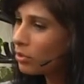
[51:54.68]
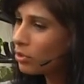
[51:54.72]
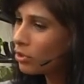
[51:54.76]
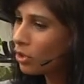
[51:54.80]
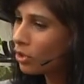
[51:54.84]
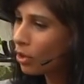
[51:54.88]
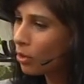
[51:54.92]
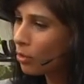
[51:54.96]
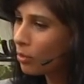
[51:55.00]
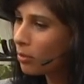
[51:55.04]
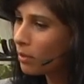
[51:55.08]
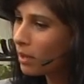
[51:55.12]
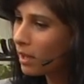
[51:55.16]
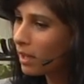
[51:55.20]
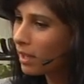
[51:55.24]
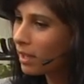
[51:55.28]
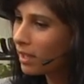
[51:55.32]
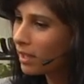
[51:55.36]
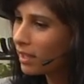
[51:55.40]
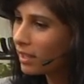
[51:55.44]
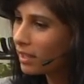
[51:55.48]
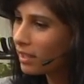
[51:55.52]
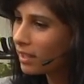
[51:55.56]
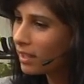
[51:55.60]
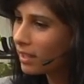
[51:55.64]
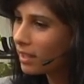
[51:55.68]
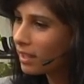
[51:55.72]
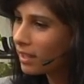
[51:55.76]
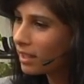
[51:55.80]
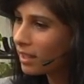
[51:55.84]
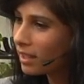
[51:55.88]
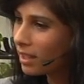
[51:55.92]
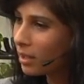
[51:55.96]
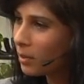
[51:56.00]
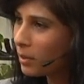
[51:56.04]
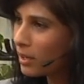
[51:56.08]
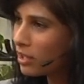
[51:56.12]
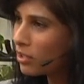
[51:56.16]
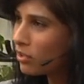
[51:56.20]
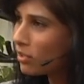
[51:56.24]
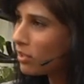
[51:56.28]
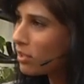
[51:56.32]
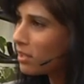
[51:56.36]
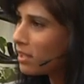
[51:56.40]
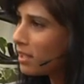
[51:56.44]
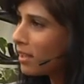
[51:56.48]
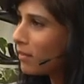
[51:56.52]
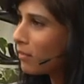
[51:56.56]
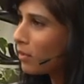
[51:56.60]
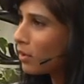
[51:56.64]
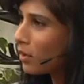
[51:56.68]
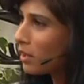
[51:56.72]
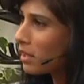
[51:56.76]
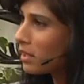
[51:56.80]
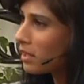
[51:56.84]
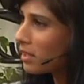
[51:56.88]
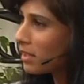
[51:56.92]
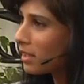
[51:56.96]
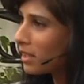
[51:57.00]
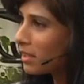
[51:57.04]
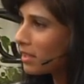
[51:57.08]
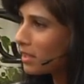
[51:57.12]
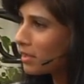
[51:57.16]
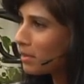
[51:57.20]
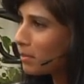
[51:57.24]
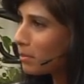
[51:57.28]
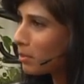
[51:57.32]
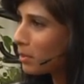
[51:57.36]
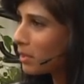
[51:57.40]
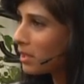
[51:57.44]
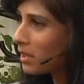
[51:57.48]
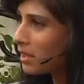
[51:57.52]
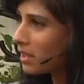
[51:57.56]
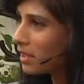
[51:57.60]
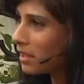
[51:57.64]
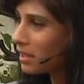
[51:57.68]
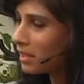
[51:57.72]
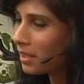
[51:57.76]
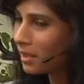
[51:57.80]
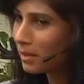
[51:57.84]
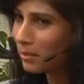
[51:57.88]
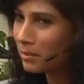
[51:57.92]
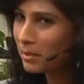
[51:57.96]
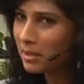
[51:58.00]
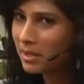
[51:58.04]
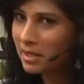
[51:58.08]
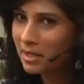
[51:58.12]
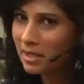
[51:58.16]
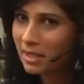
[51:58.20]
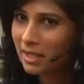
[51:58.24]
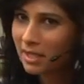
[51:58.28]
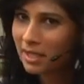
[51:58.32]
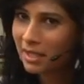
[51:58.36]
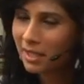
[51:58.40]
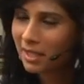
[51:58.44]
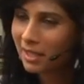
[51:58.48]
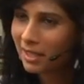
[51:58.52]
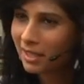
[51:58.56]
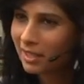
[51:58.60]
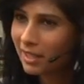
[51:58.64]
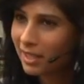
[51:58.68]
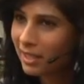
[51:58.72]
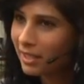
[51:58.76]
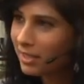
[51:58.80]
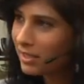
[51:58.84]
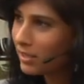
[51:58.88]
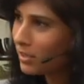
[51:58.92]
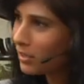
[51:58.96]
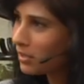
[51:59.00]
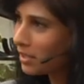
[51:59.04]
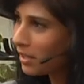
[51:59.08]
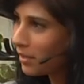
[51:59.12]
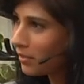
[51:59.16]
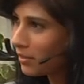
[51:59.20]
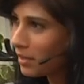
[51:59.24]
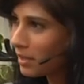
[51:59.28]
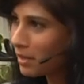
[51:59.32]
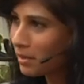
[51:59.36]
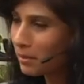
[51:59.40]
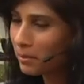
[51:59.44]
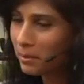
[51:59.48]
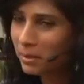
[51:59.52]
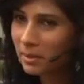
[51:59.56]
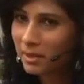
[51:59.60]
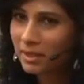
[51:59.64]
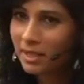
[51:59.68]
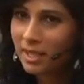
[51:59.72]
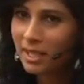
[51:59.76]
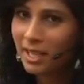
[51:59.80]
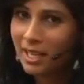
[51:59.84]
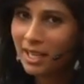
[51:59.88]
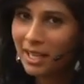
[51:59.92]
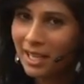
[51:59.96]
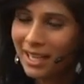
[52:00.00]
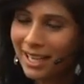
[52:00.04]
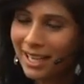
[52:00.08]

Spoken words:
So the question is never as simple as it seems, and the answer is never as simple.